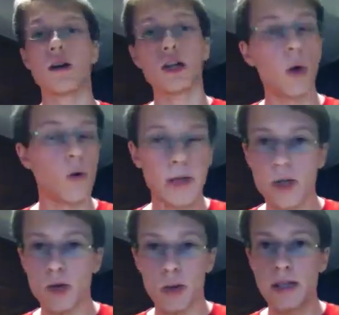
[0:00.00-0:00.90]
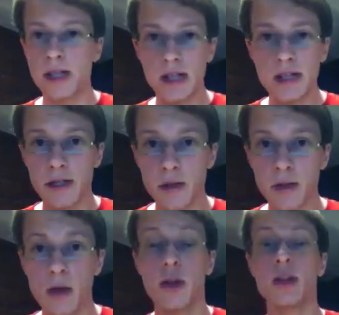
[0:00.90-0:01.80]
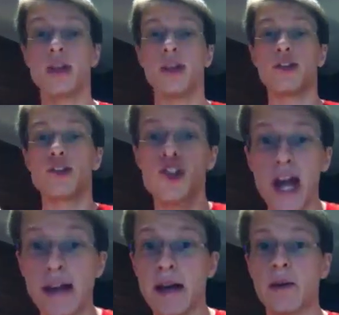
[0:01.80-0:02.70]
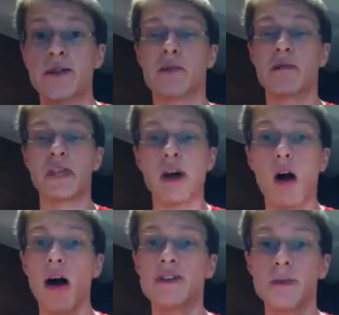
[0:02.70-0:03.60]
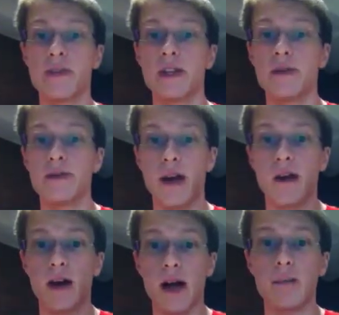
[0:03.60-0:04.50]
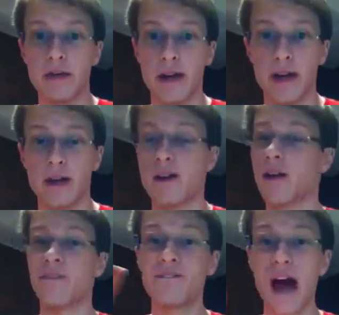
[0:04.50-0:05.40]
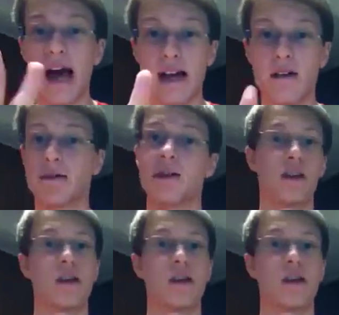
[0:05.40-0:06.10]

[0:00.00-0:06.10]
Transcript: Go over to Normandin E D U, check out some of the awesome videos that are up there. There are five.